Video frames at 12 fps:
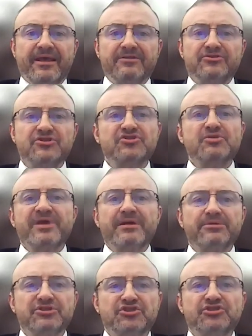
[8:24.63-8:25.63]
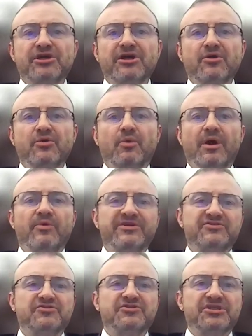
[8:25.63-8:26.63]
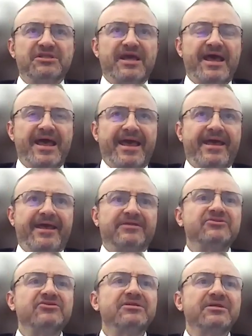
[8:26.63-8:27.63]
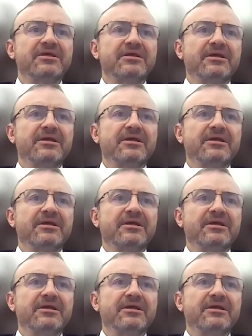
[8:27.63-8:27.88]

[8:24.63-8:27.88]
and just to be able to show what West Virginia has,